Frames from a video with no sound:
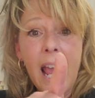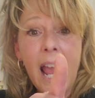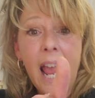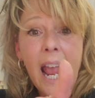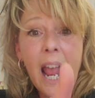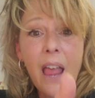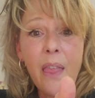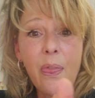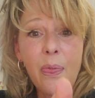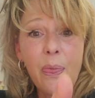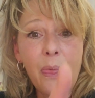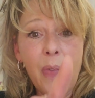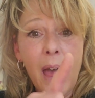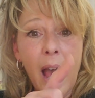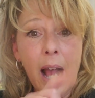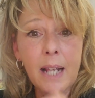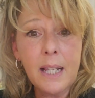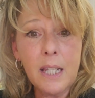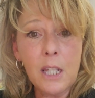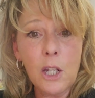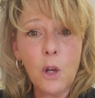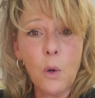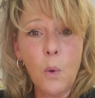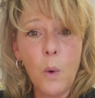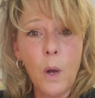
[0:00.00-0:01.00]
And
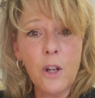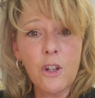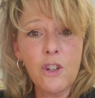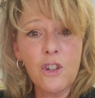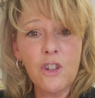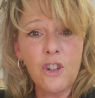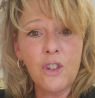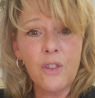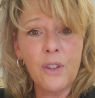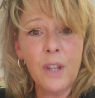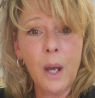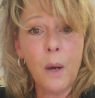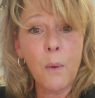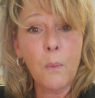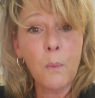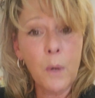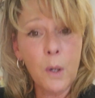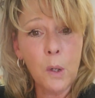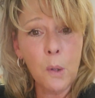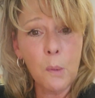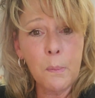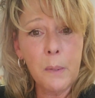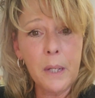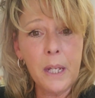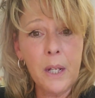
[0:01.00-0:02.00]
that's a question that
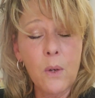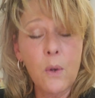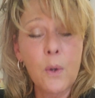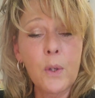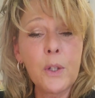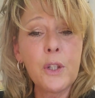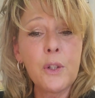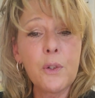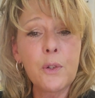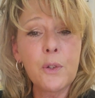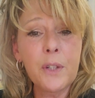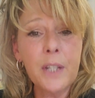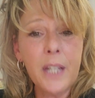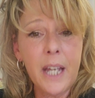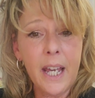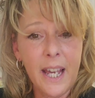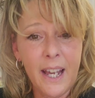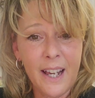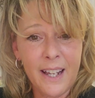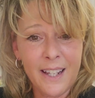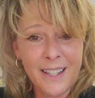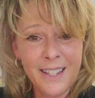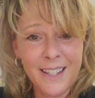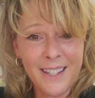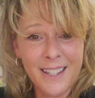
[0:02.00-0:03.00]
will be on your
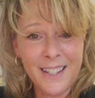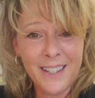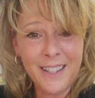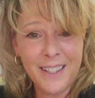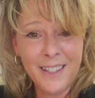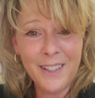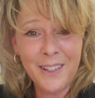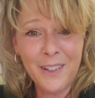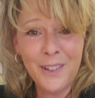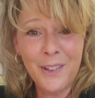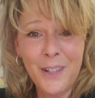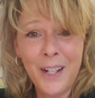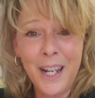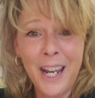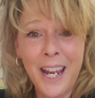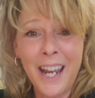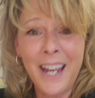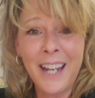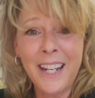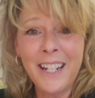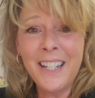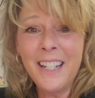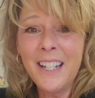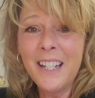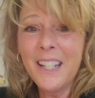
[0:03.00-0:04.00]
test.
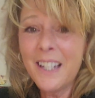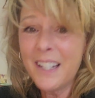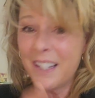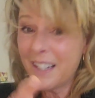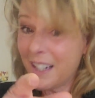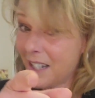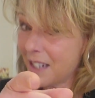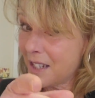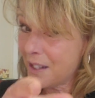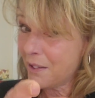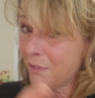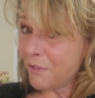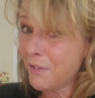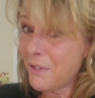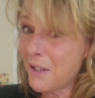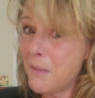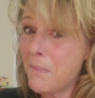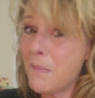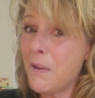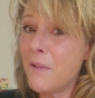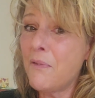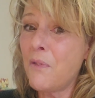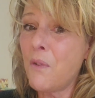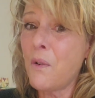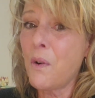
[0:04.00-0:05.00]
Okay? That's a
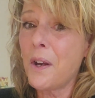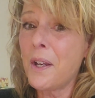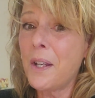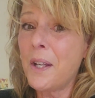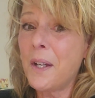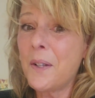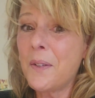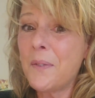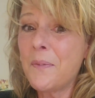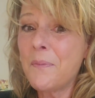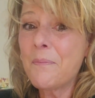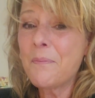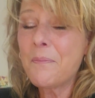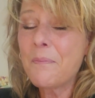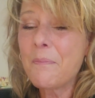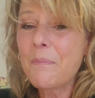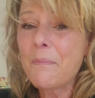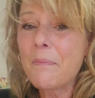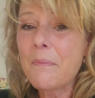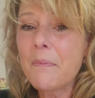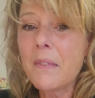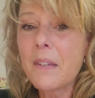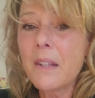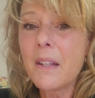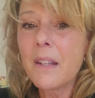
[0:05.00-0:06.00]
freebie for you.
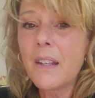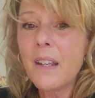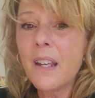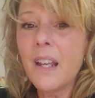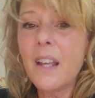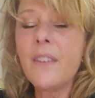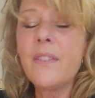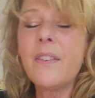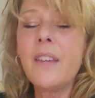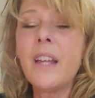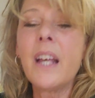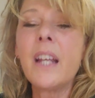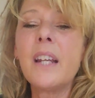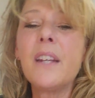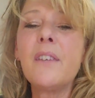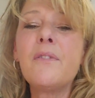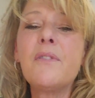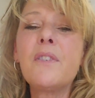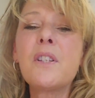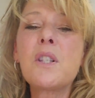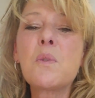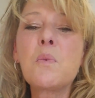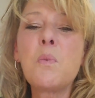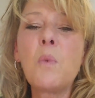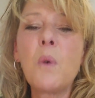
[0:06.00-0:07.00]
And then if
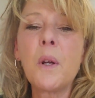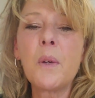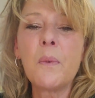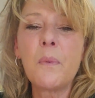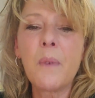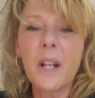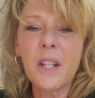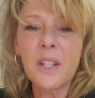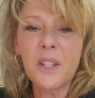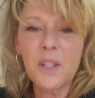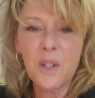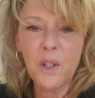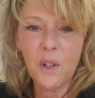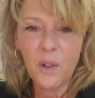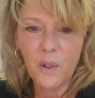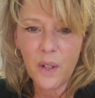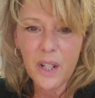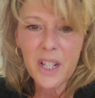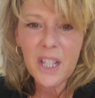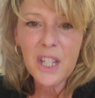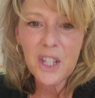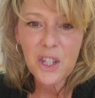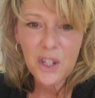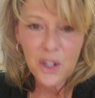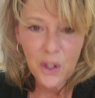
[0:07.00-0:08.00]
it's 1 rescue,
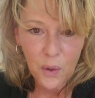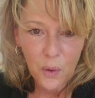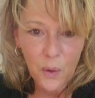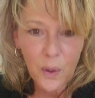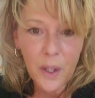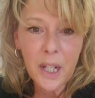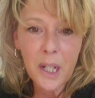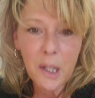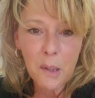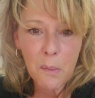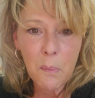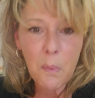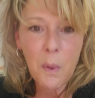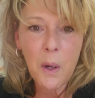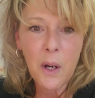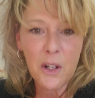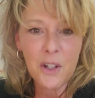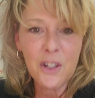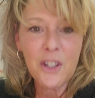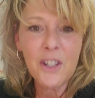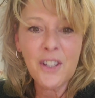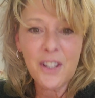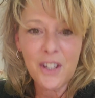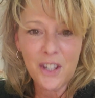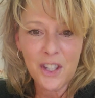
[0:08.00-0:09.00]
it's 30
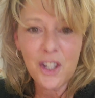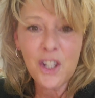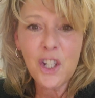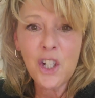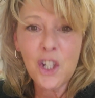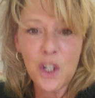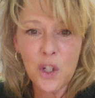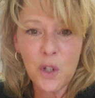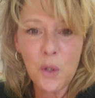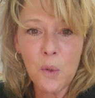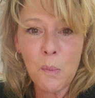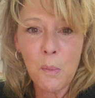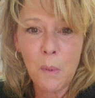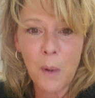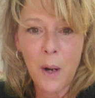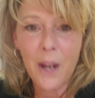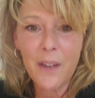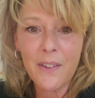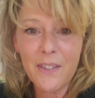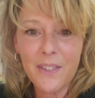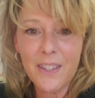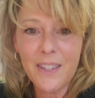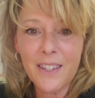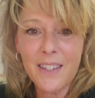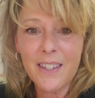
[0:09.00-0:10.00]
compressions to 2 breaths.
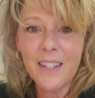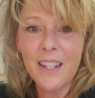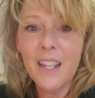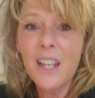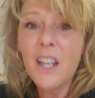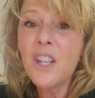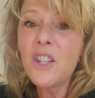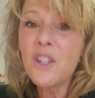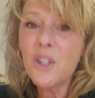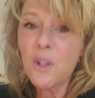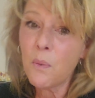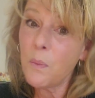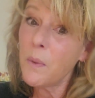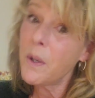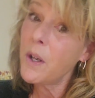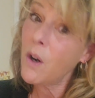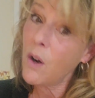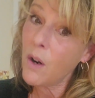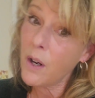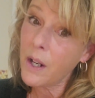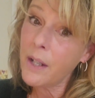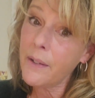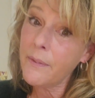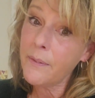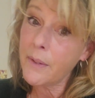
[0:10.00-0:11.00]
So we
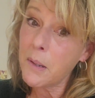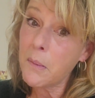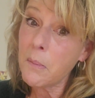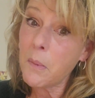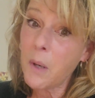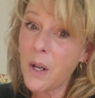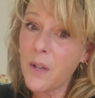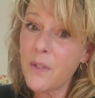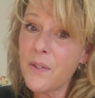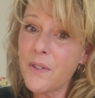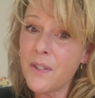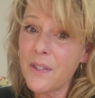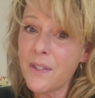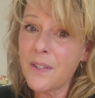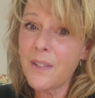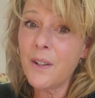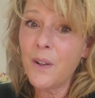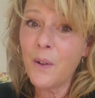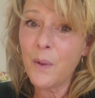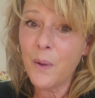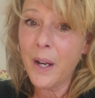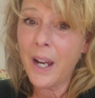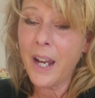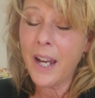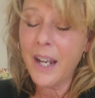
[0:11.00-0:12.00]
are giving breaths.
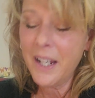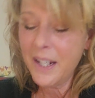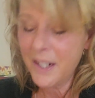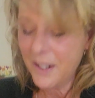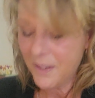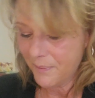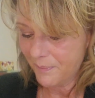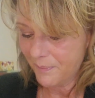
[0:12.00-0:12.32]
Okay?